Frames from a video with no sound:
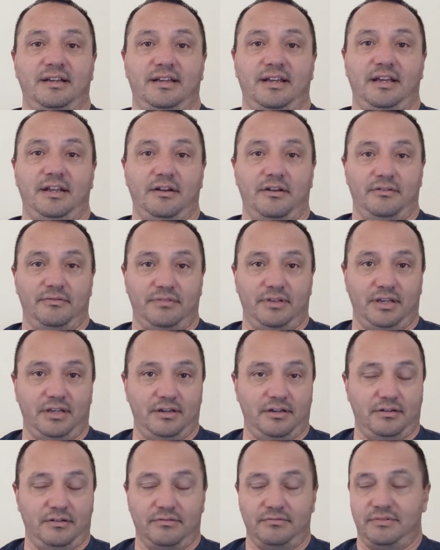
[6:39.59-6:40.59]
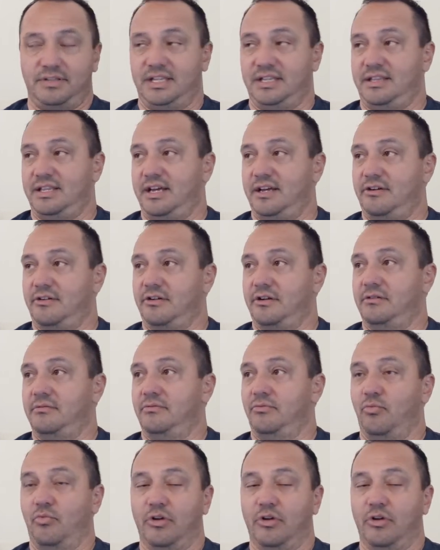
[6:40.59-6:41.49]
and that are going to